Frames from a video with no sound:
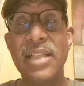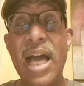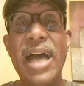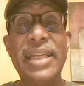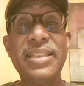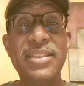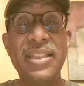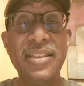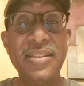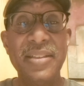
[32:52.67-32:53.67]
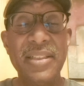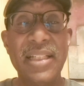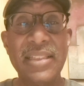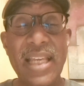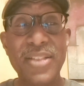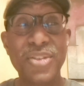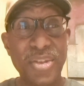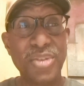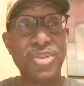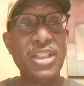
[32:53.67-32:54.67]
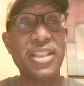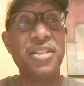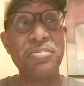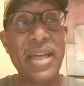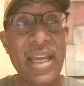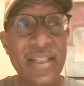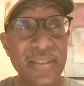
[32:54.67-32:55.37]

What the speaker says: Haiti and asked, could she come back?